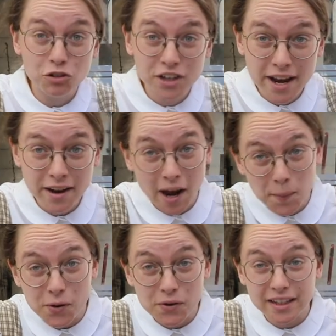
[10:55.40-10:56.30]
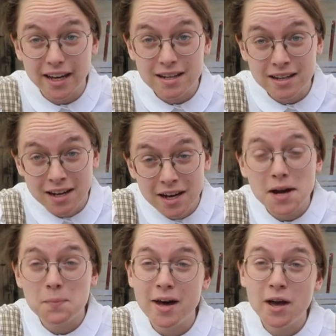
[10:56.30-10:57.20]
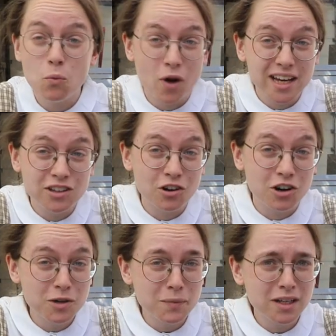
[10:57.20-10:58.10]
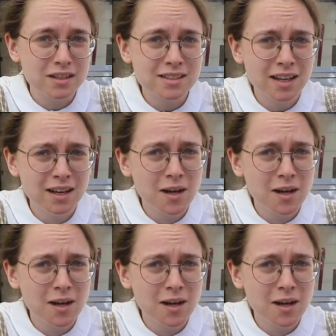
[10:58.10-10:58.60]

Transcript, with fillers: For that I'm going to get my white yarn because